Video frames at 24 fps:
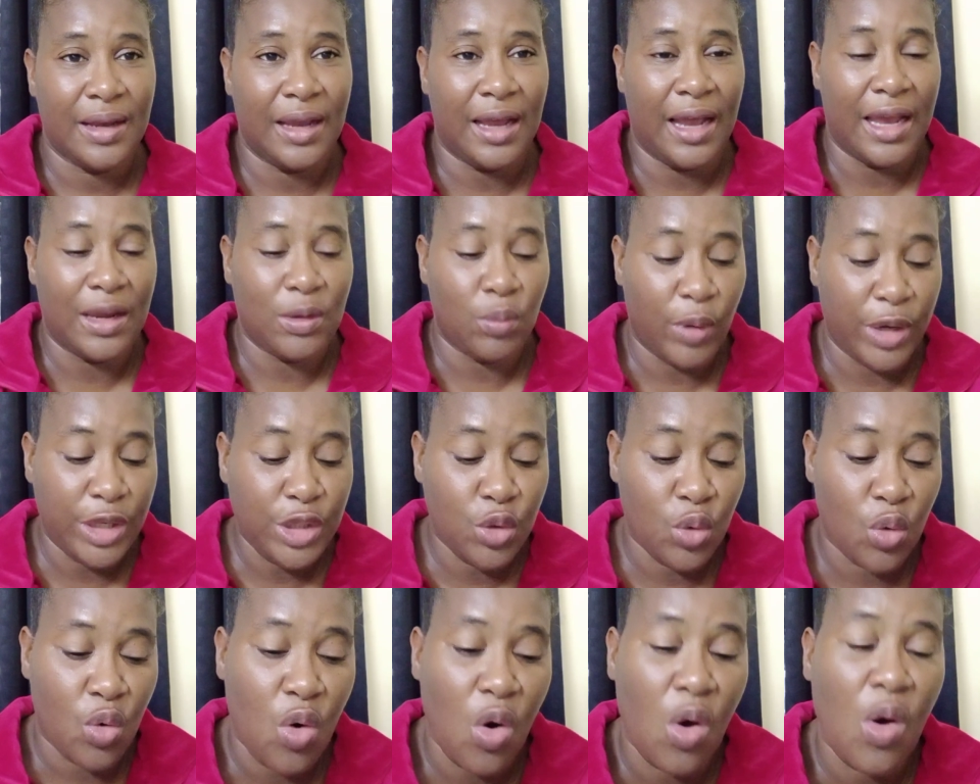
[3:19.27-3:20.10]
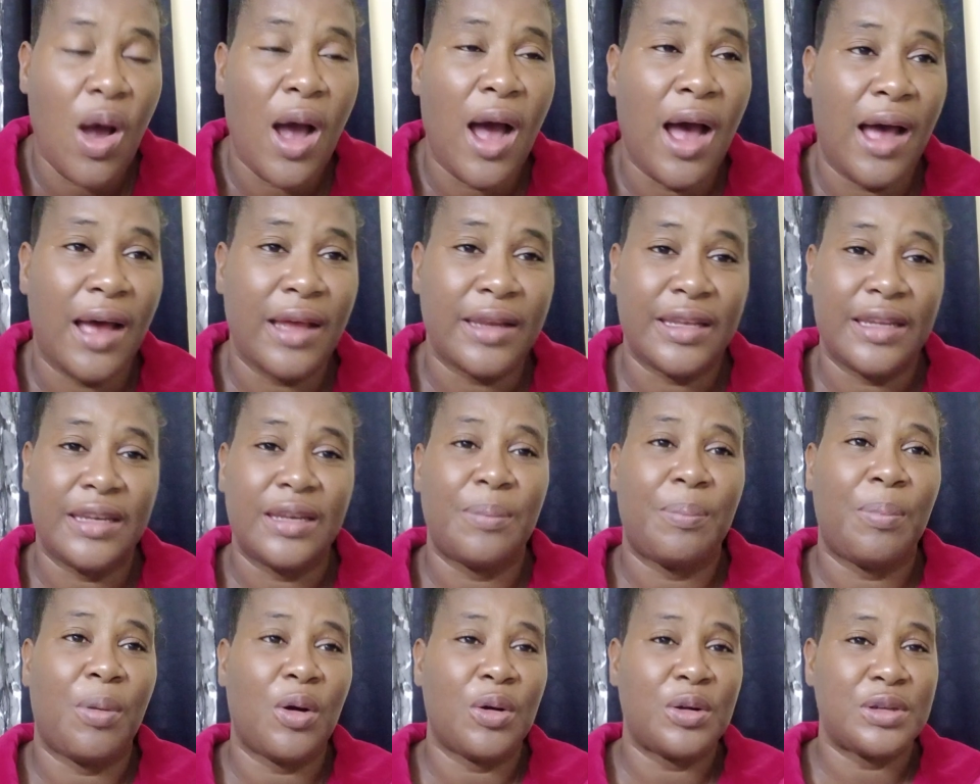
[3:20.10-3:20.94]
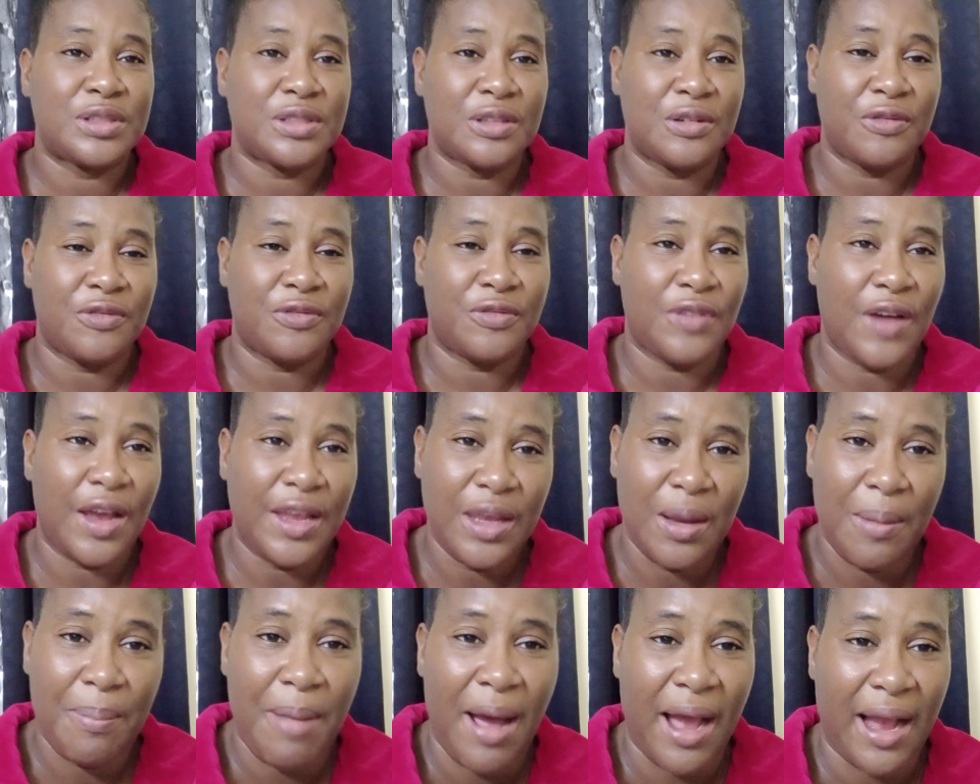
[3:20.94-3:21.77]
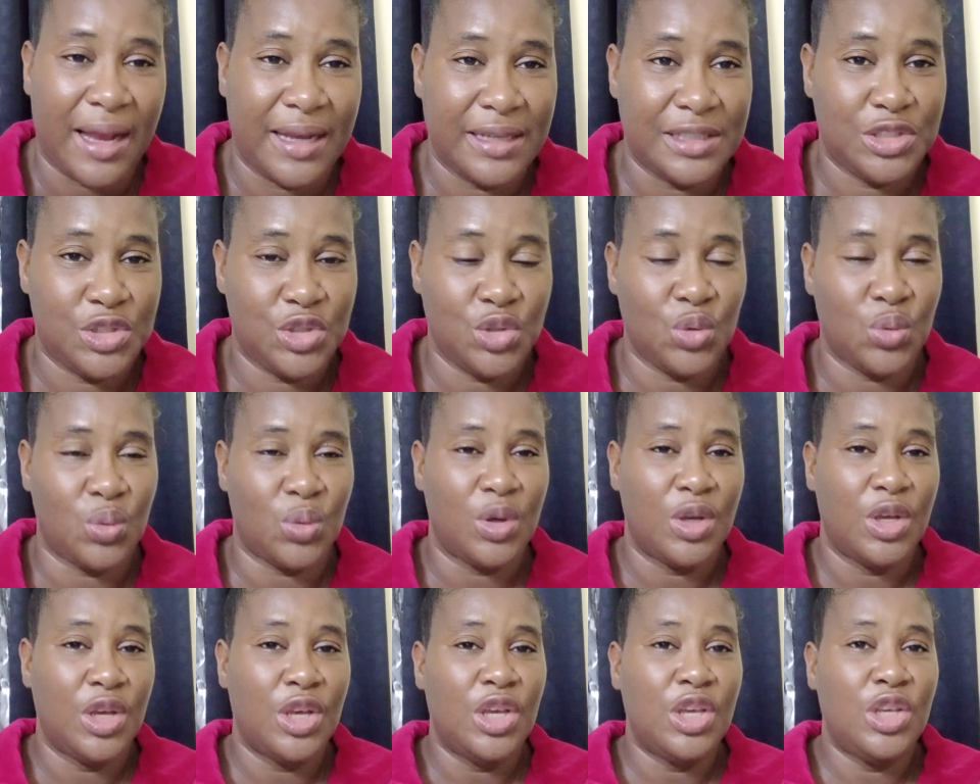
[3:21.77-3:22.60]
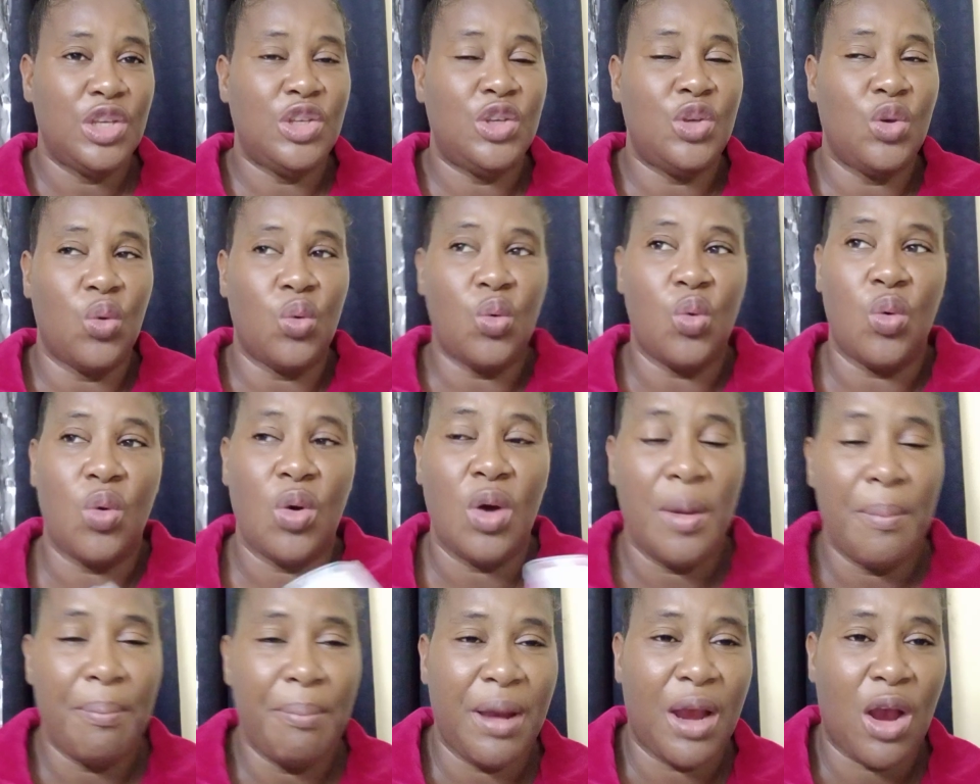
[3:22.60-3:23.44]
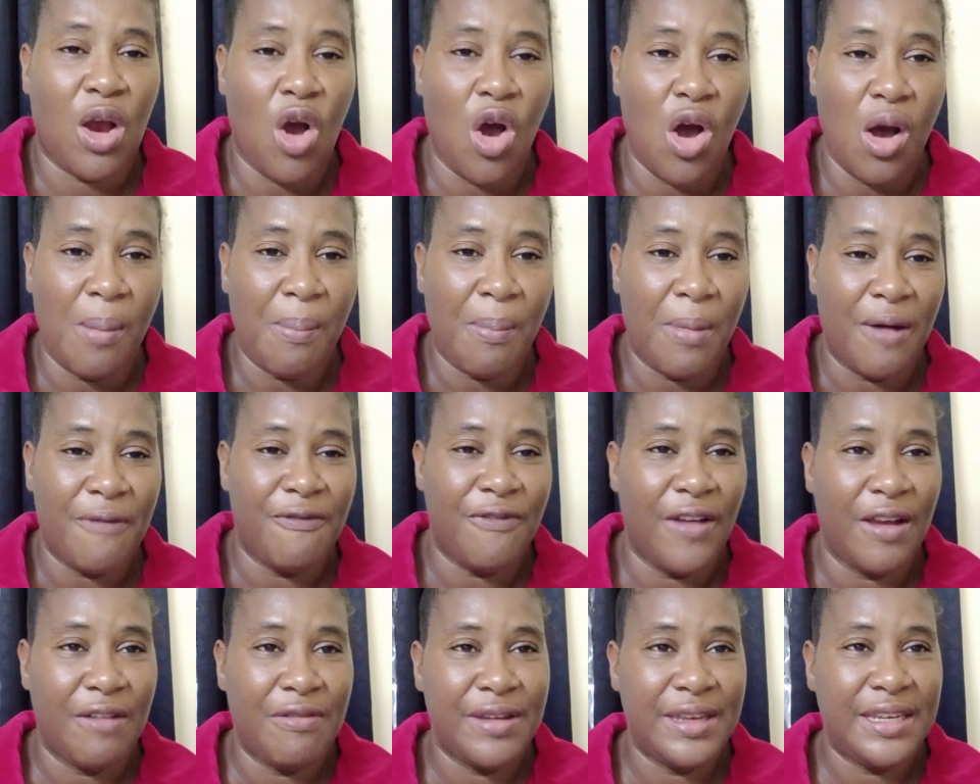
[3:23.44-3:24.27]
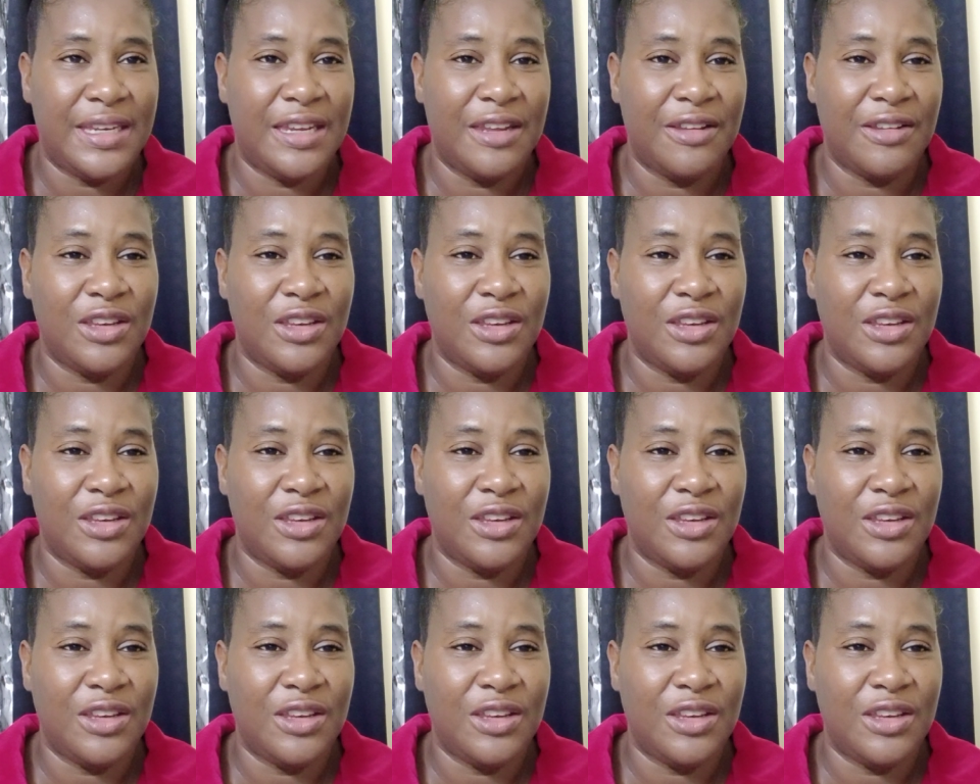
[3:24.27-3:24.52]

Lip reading: And when you go hard and the person fire back at you, you become very,